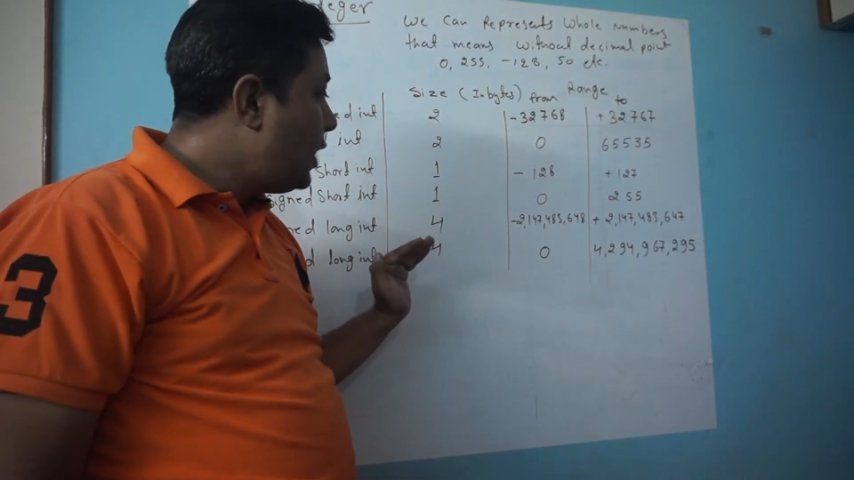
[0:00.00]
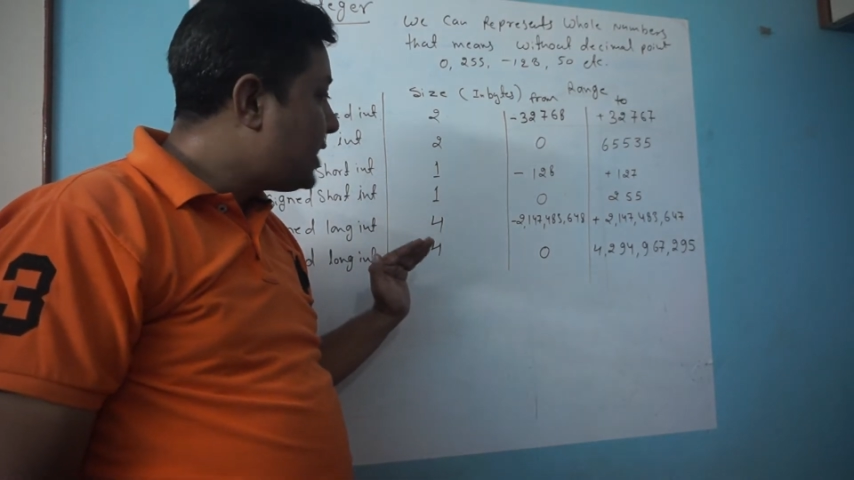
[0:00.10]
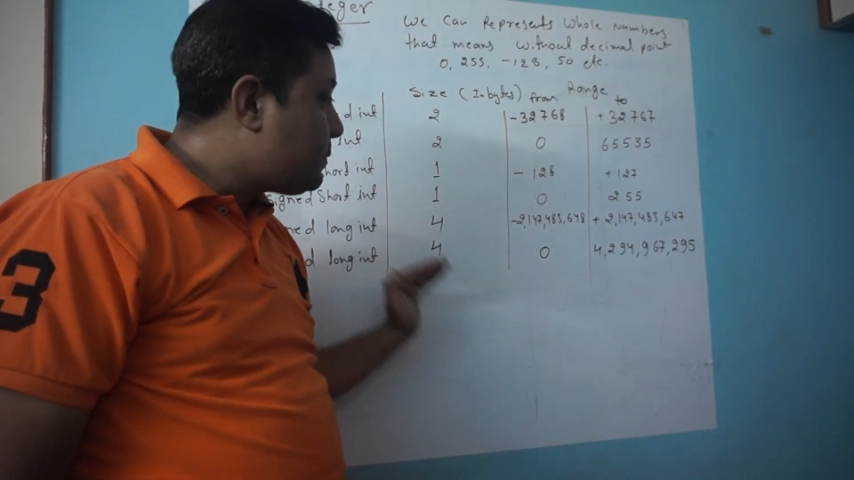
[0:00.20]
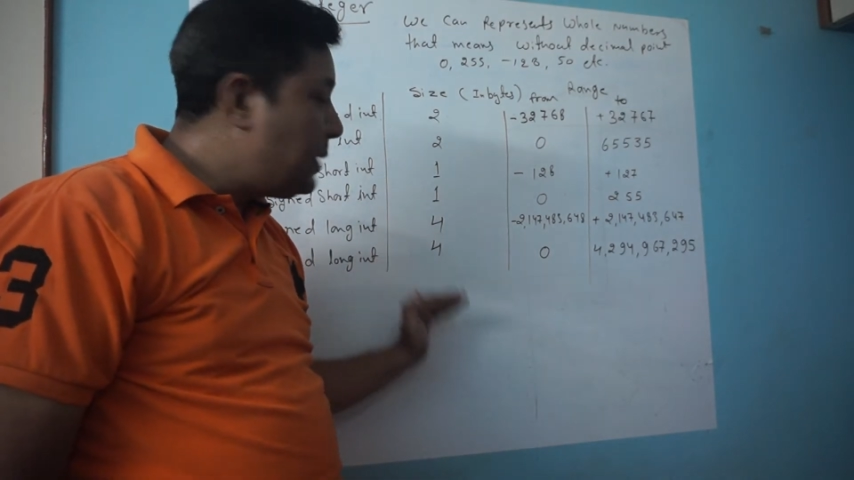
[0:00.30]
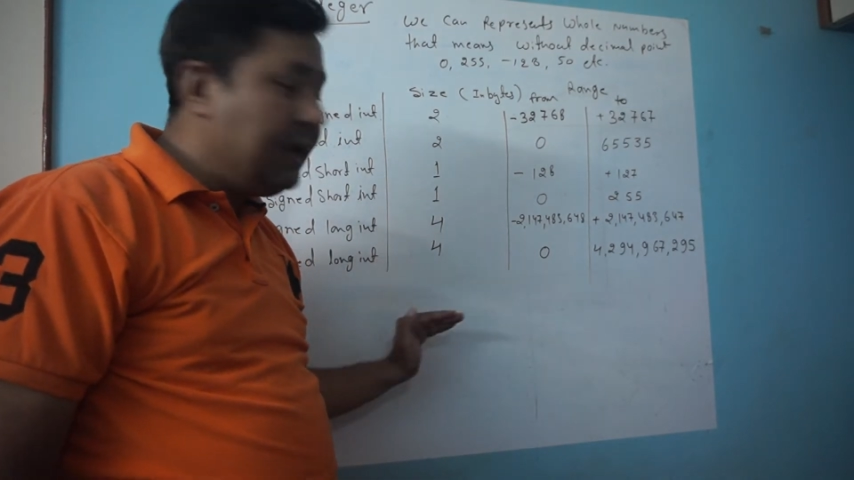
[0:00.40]

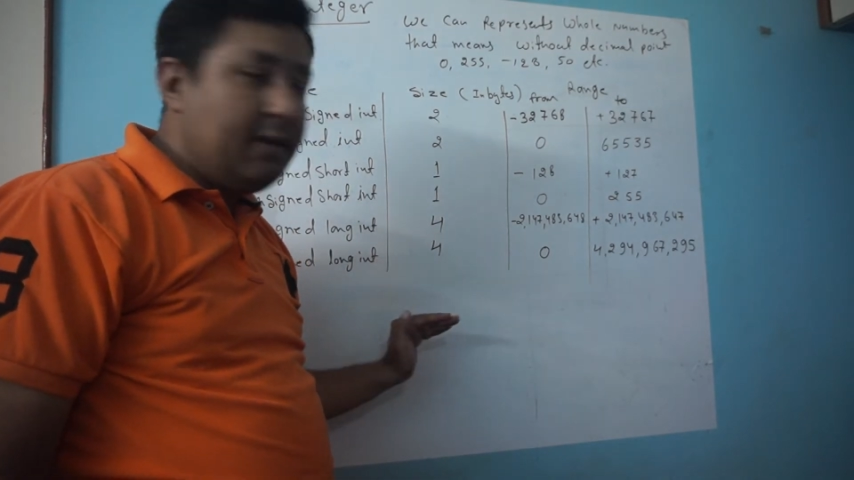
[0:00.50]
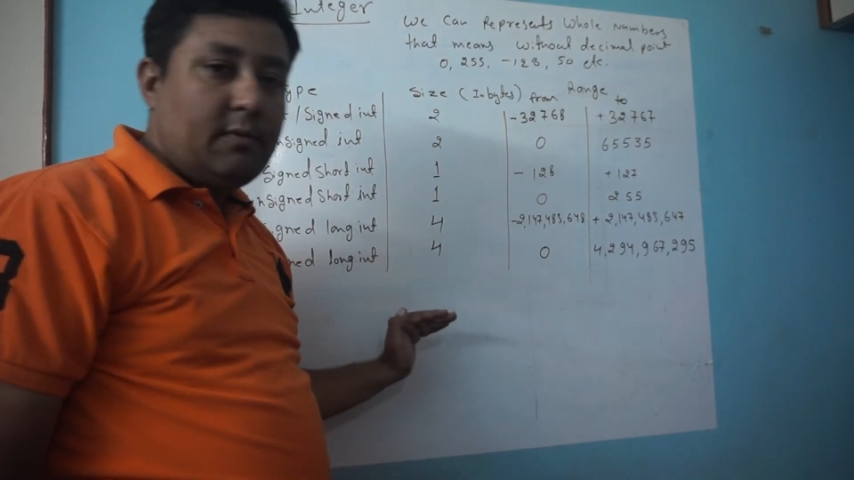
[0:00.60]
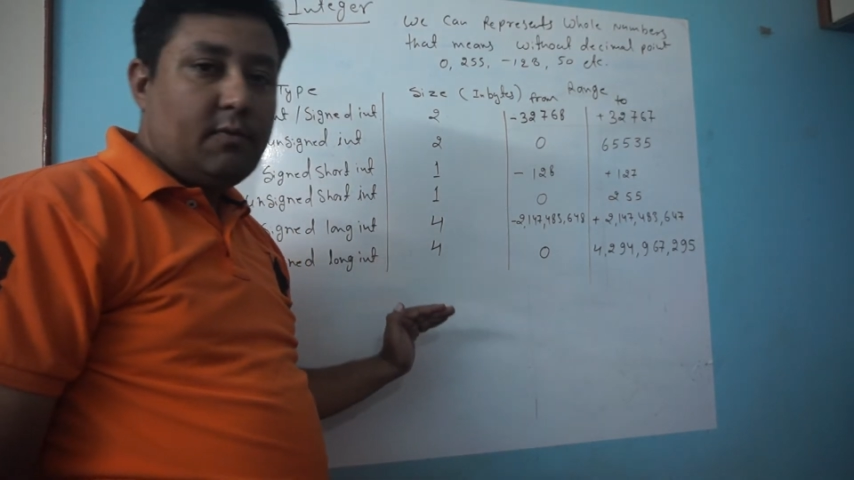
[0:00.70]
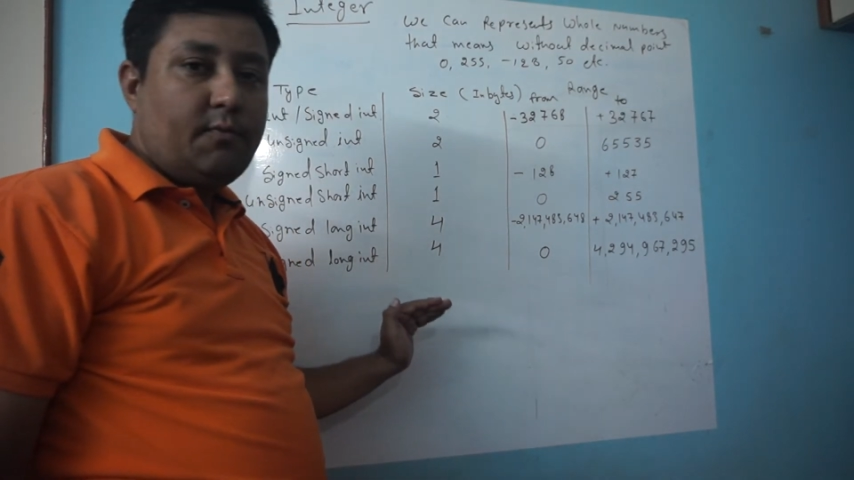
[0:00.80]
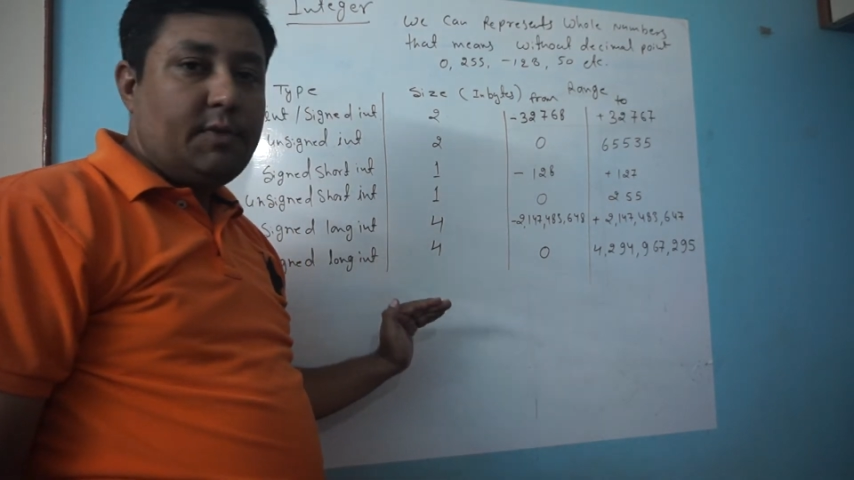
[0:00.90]

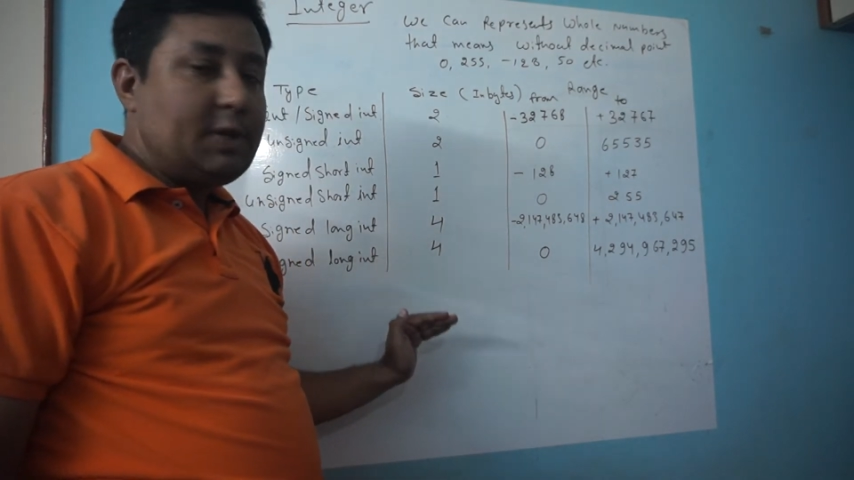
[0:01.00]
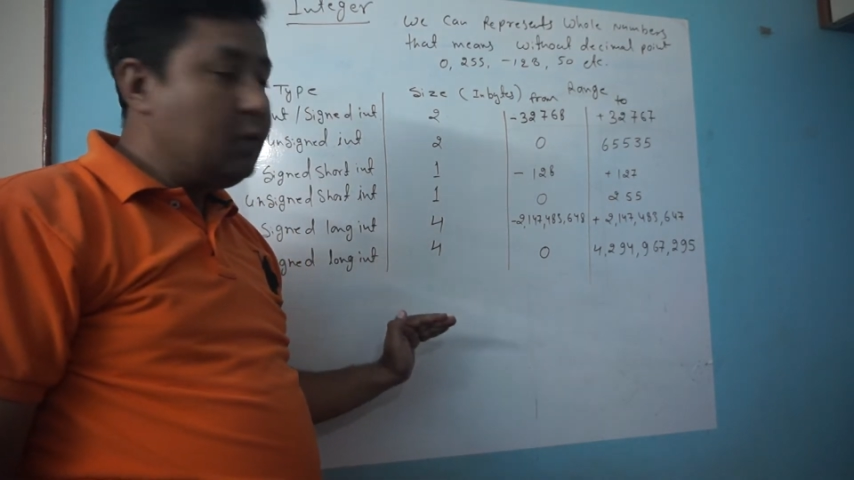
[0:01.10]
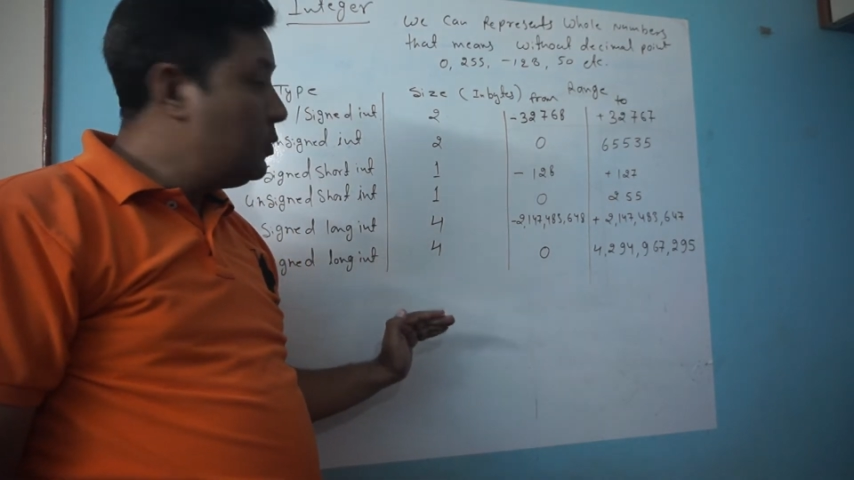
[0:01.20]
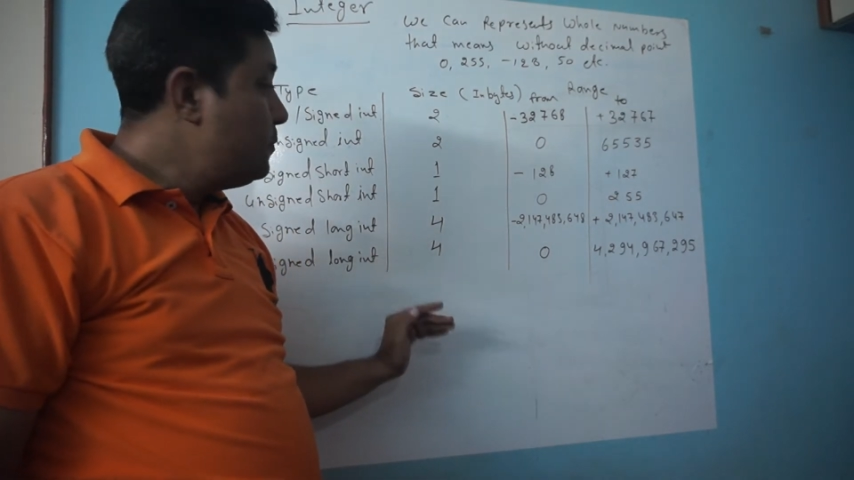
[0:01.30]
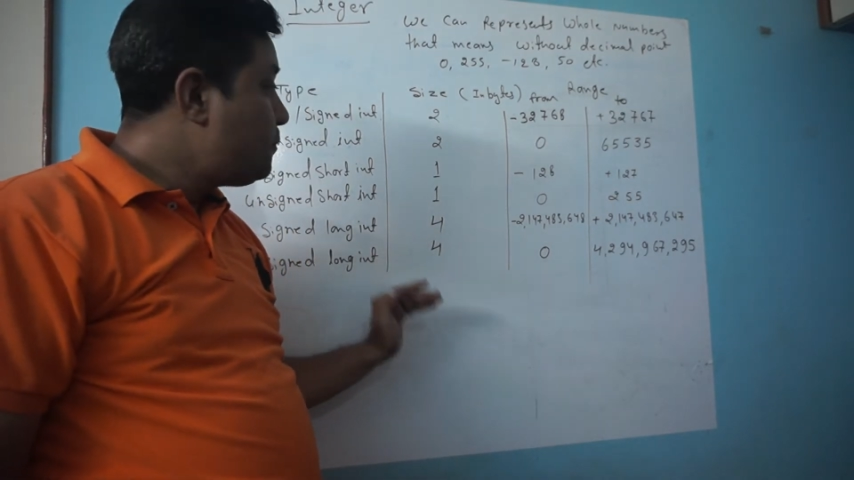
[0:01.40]
explain with
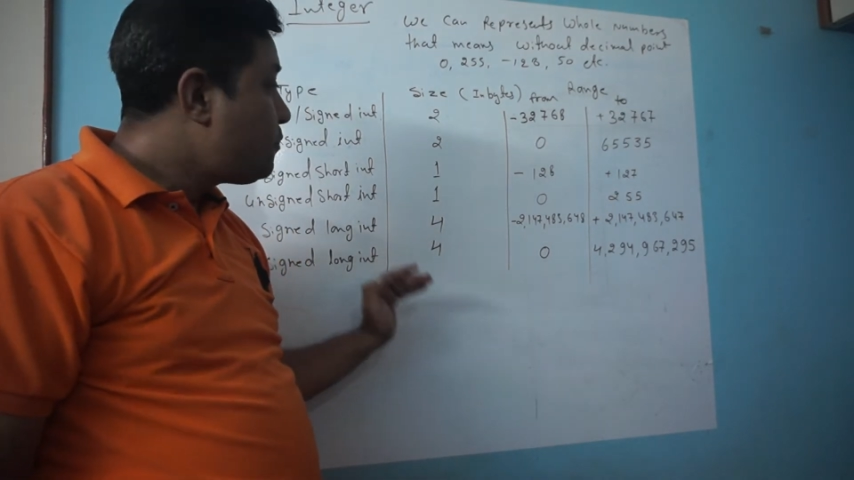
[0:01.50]
you,